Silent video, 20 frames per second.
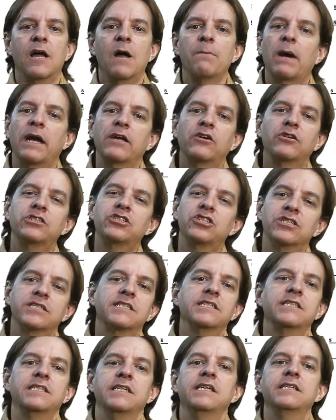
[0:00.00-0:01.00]
But I could just
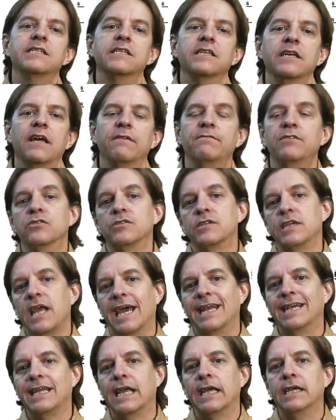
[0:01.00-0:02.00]
as easily have used
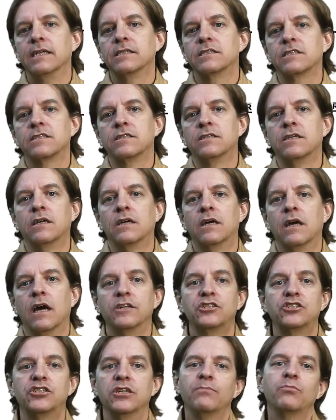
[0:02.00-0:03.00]
NAND gates, a
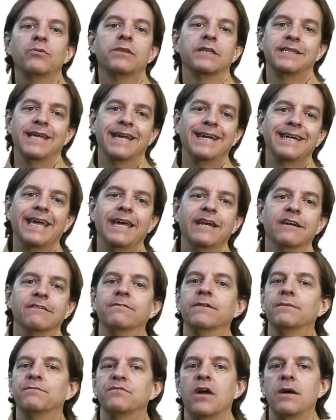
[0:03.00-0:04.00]
chip with a dedicated
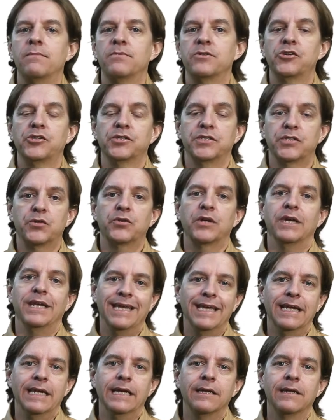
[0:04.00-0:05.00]
flip-flop circuit
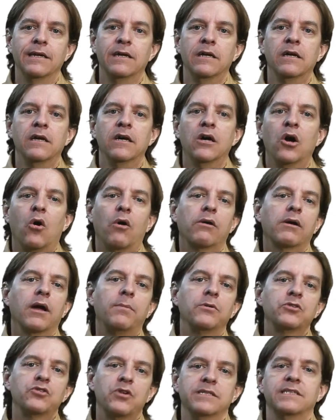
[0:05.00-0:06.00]
in it, or a
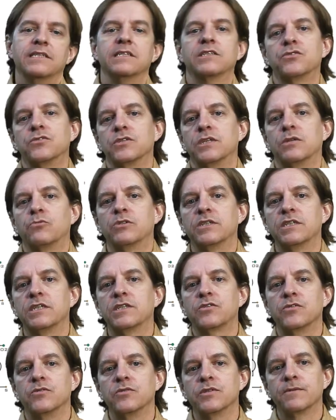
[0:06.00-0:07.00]
couple transistors and
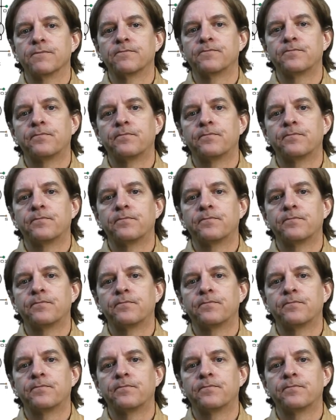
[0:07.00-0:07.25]
resistors.